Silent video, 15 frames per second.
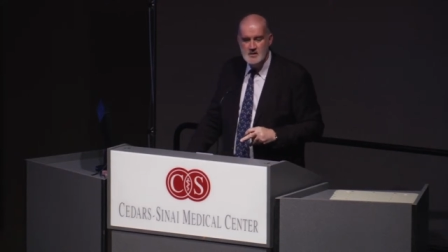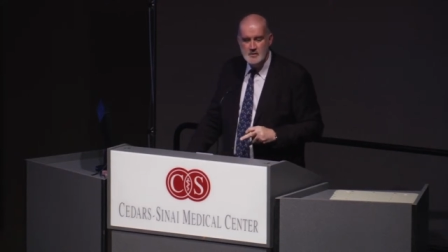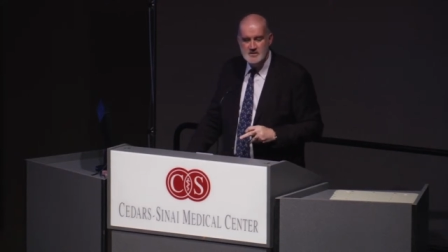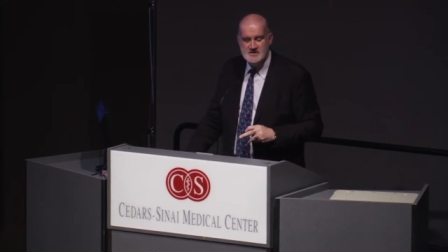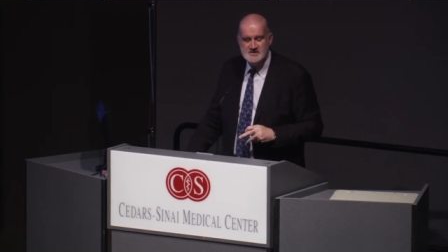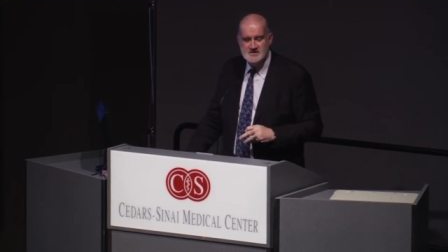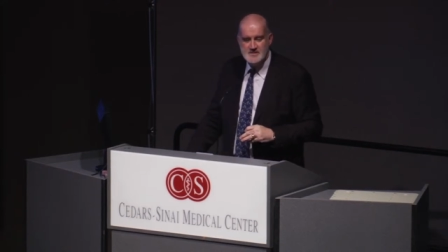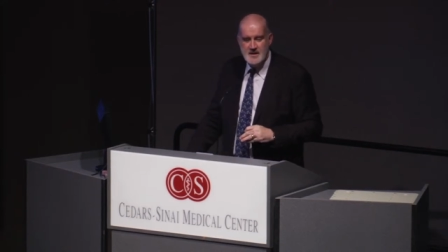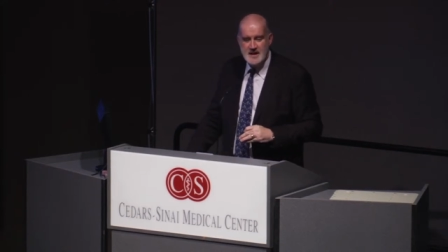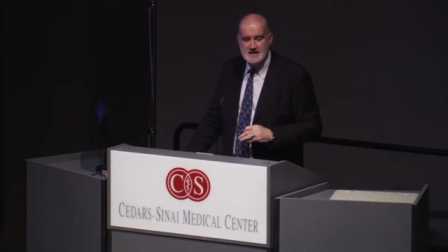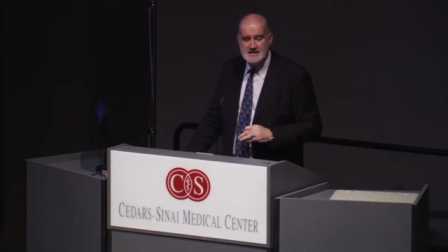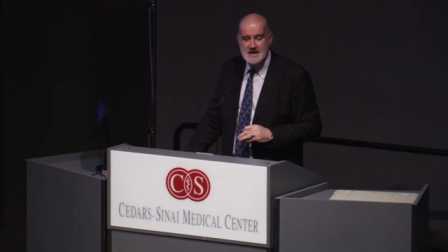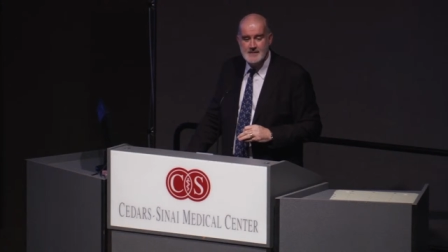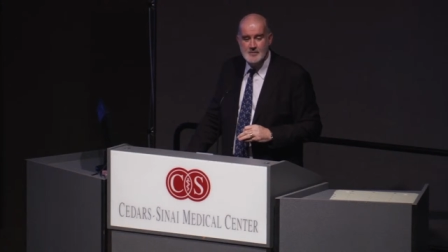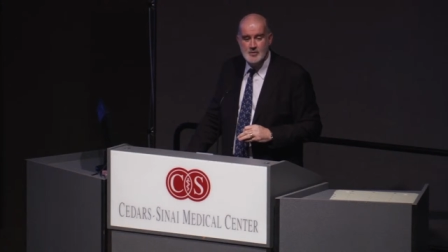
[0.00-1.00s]
which is
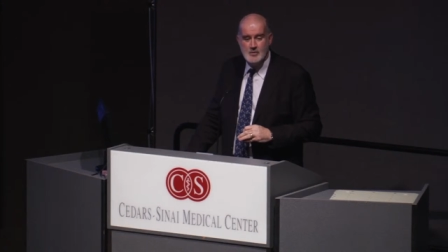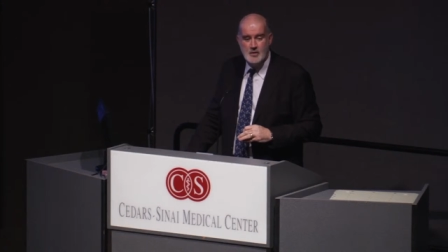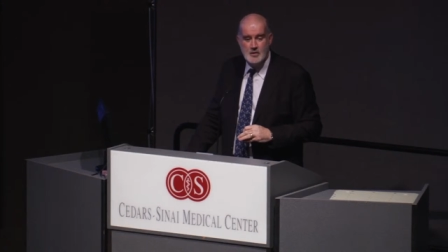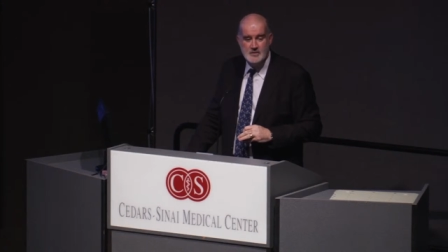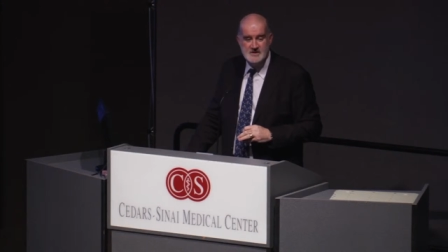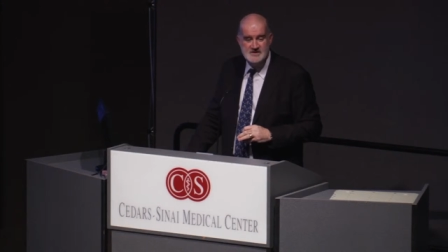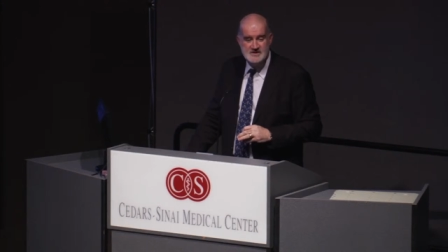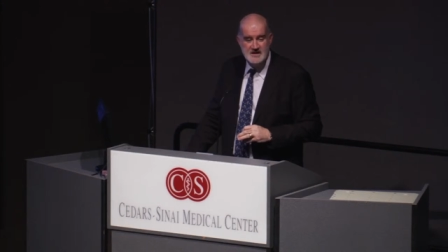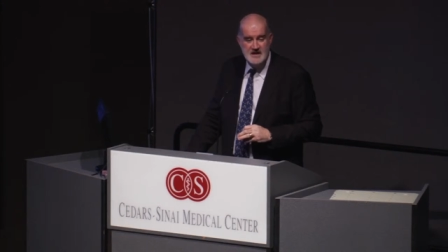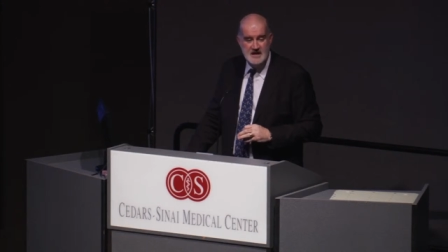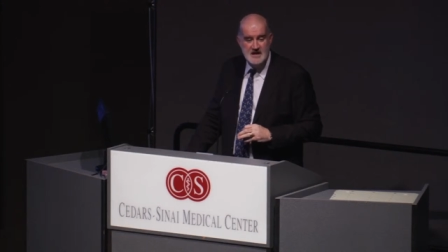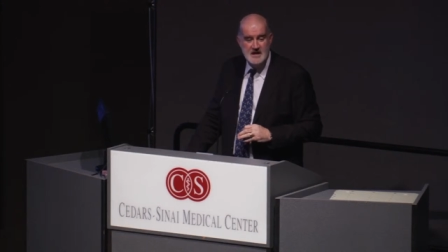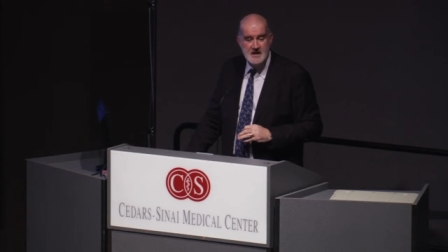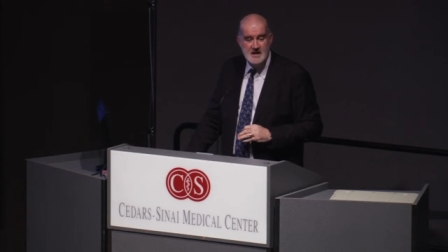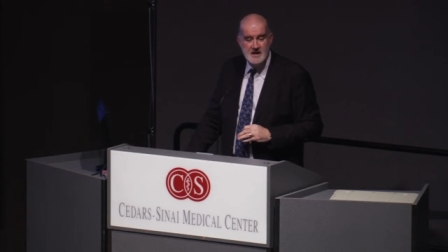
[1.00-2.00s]
about double what we
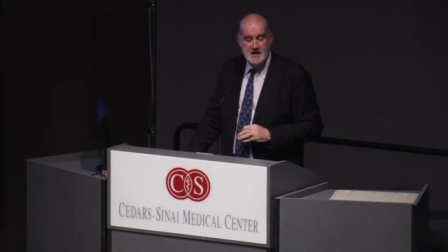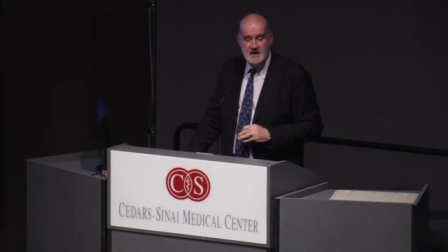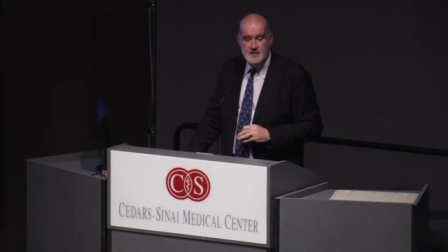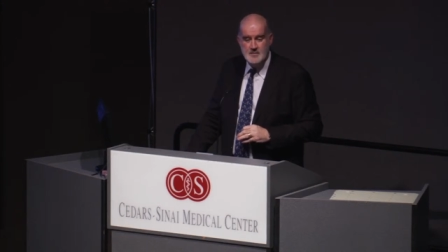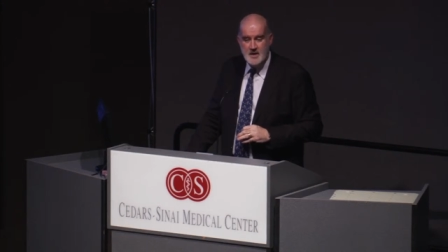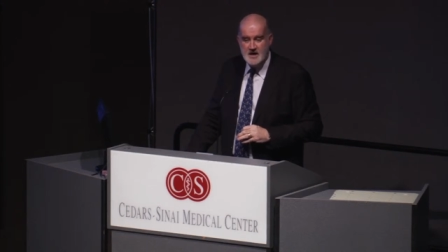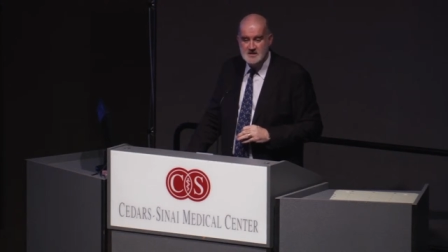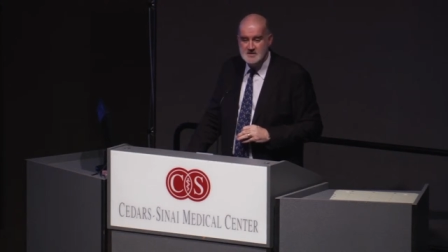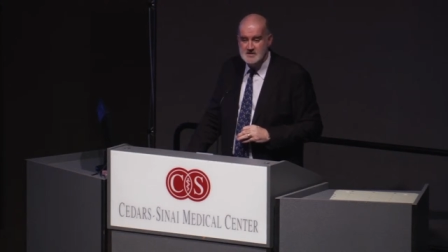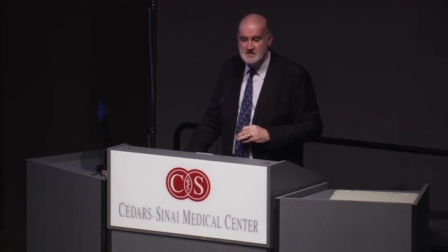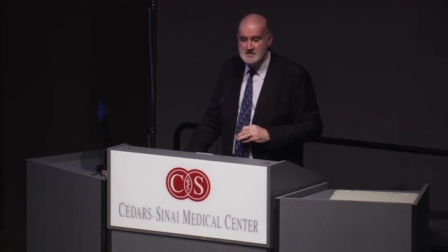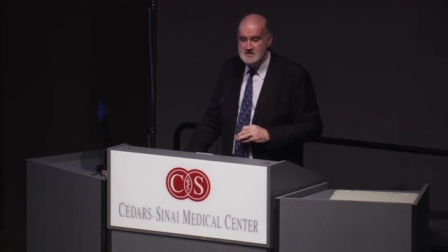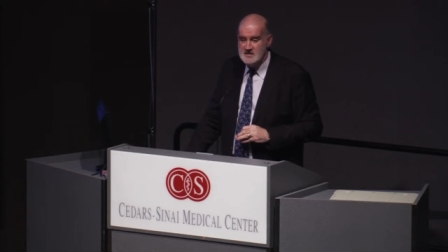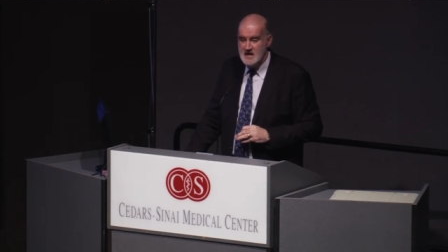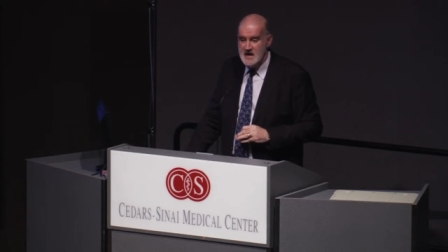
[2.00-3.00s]
see in
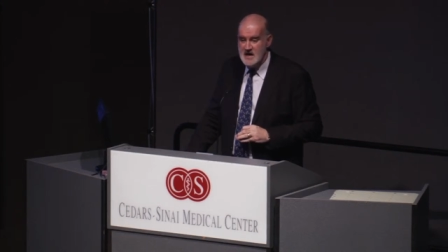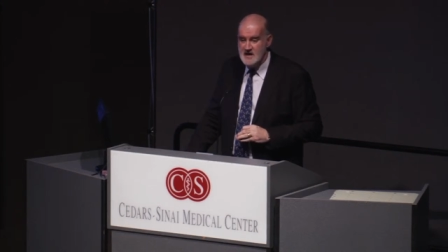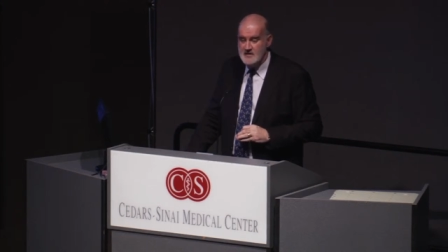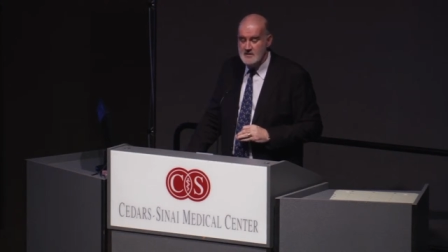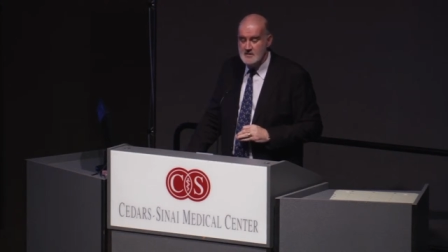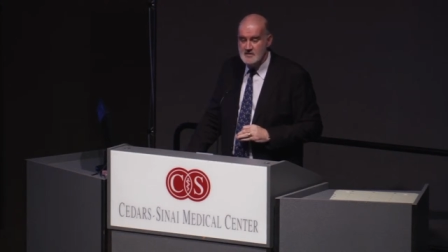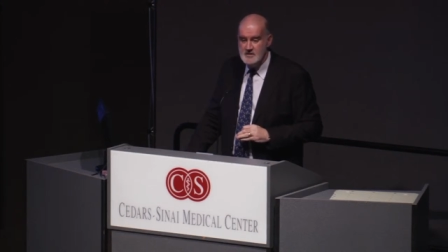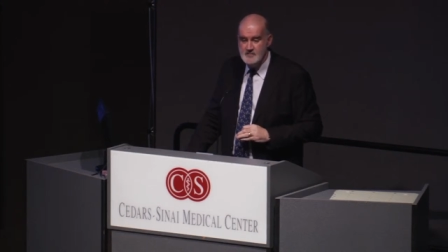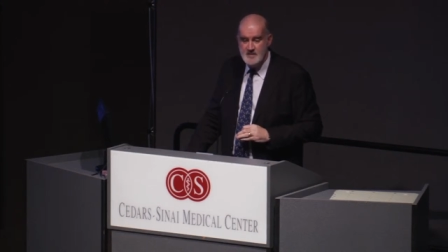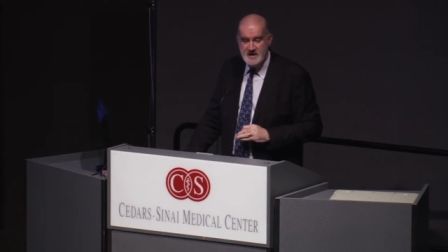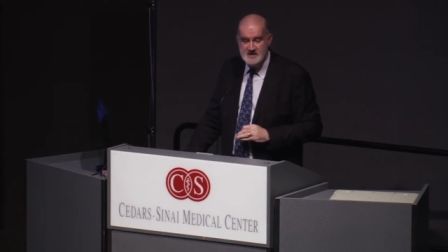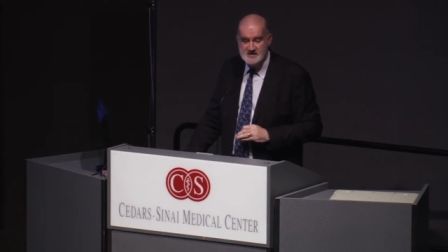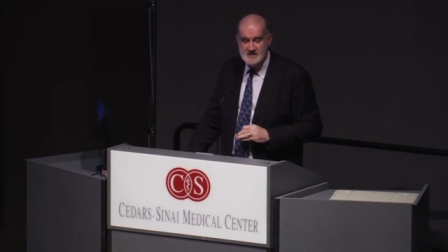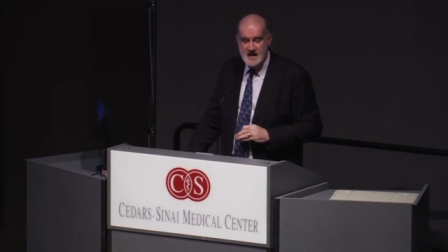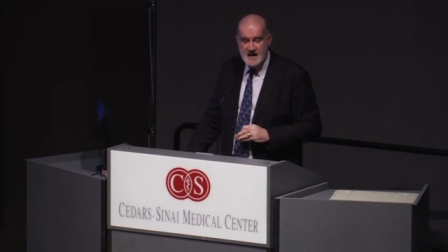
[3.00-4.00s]
patients uh, that are in
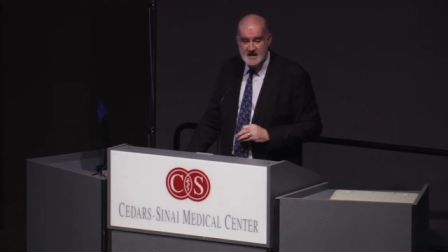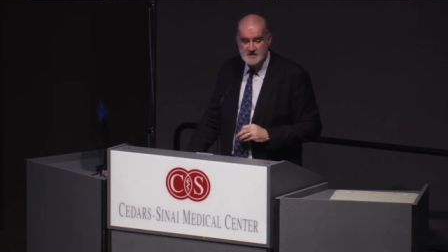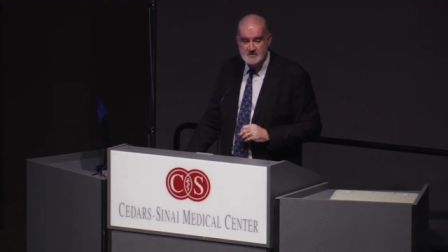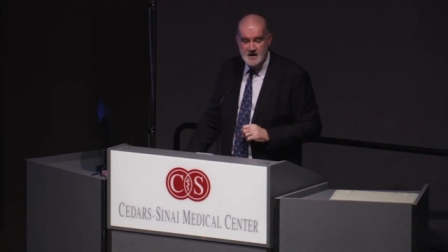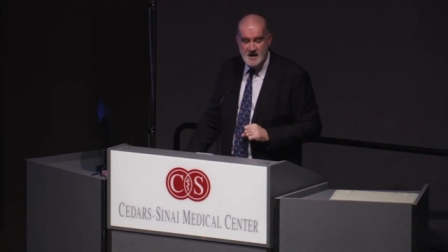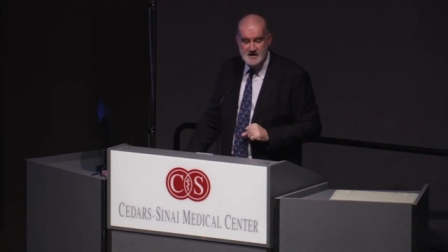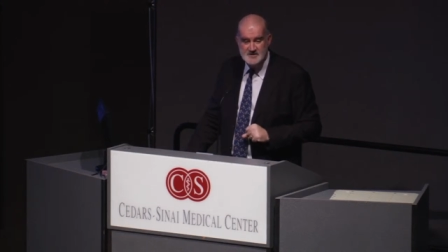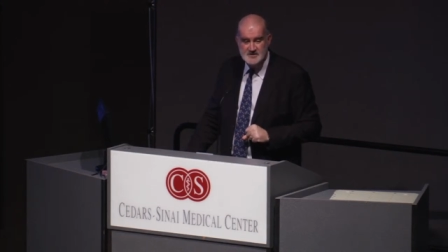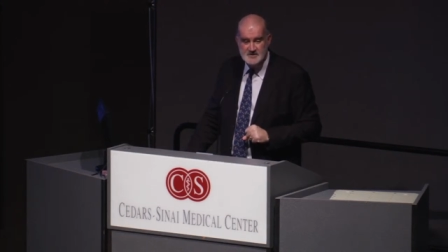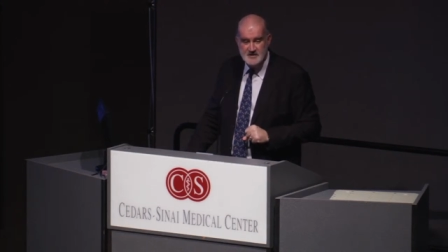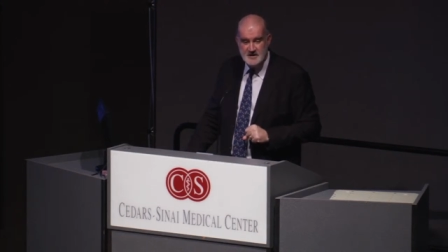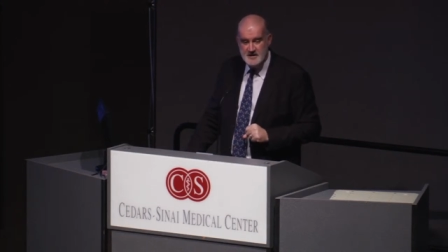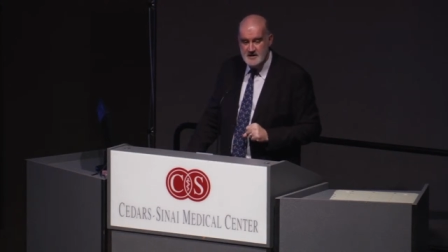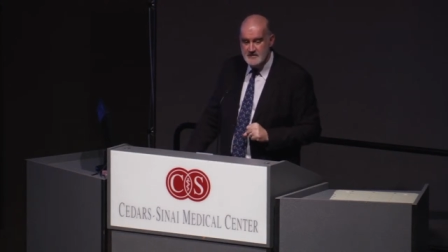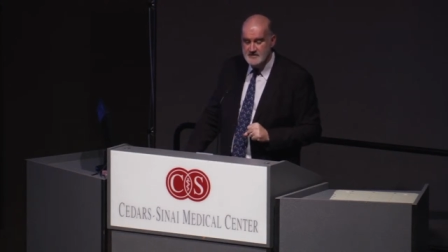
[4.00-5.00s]
metastatic trials
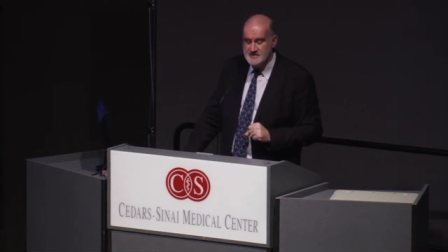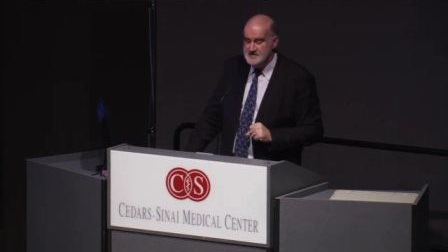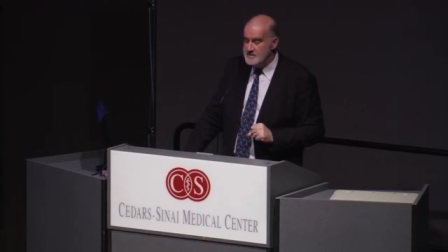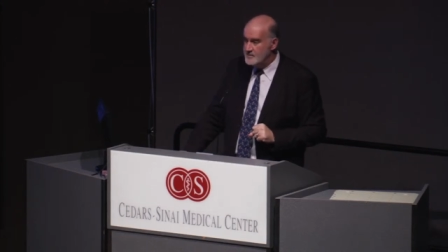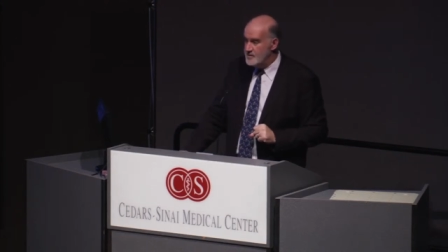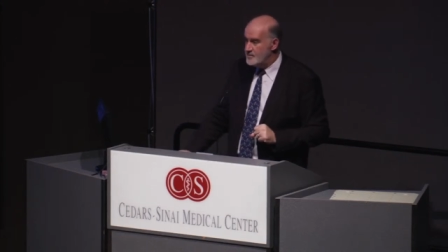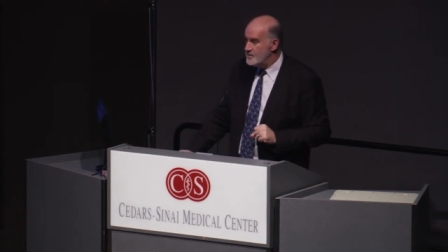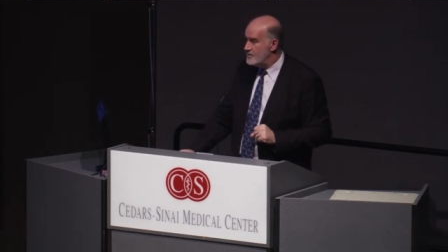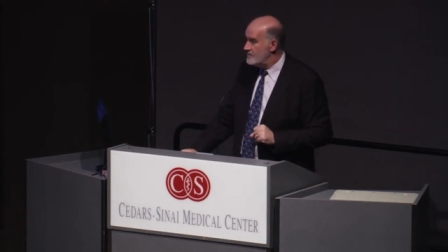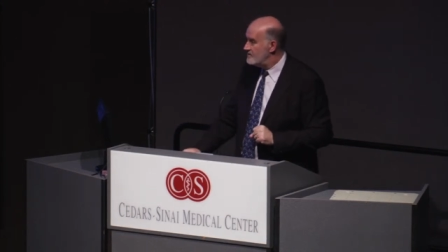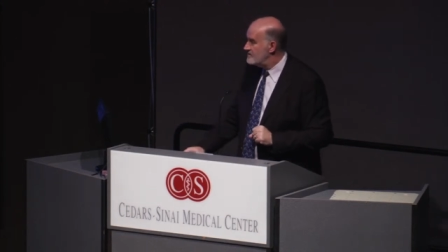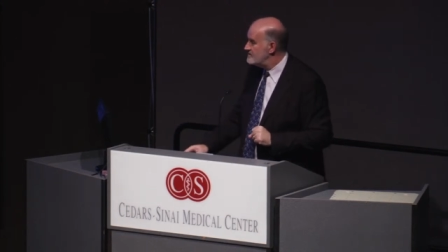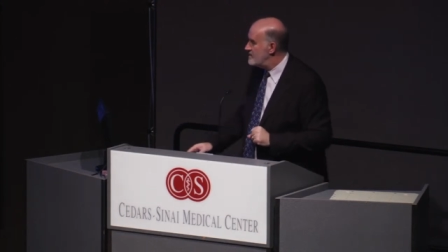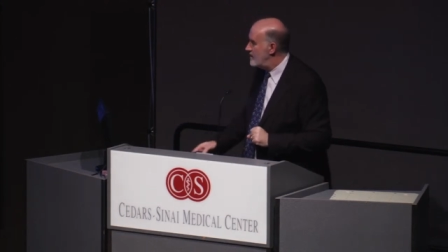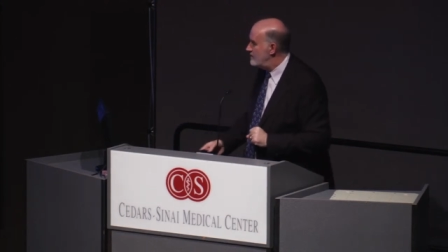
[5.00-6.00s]
treated over a similar period
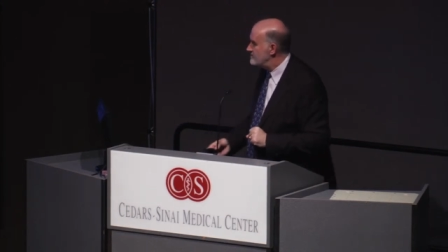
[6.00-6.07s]
of time.